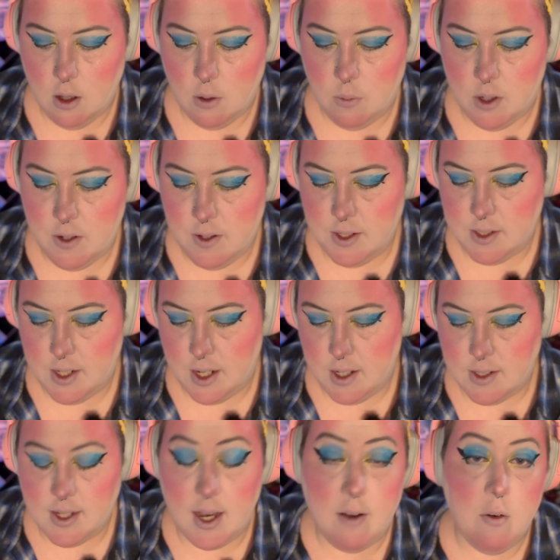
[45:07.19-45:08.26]
One of these
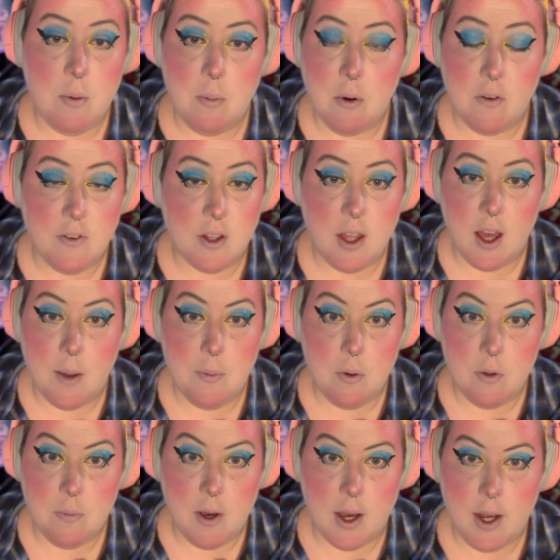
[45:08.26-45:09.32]
days I will be perfectly happy
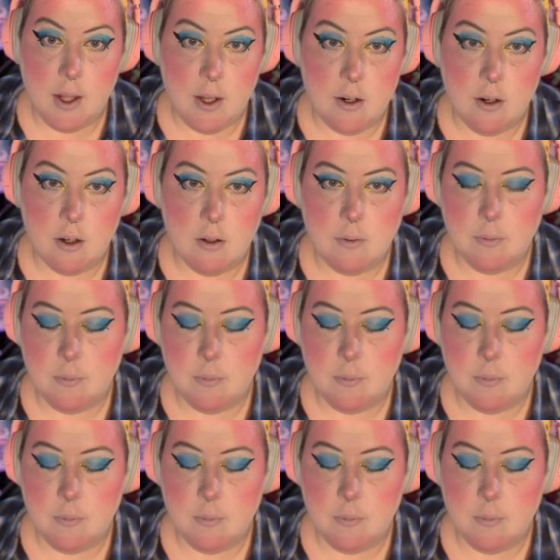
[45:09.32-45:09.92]
with my eyeliner.